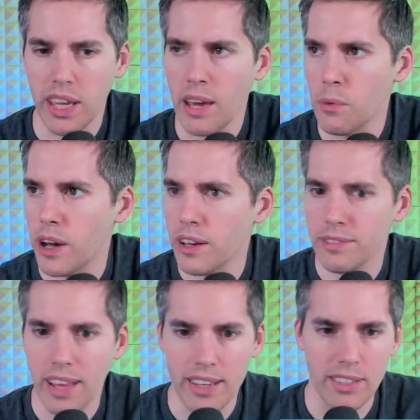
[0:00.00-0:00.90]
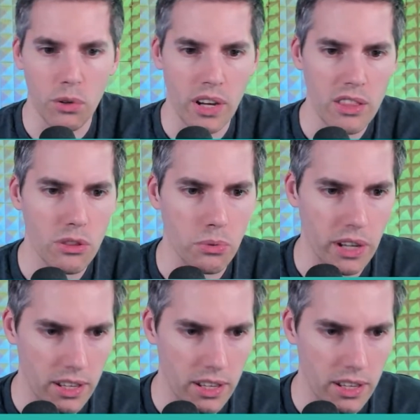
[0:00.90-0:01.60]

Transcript: Gateway, and donate 3.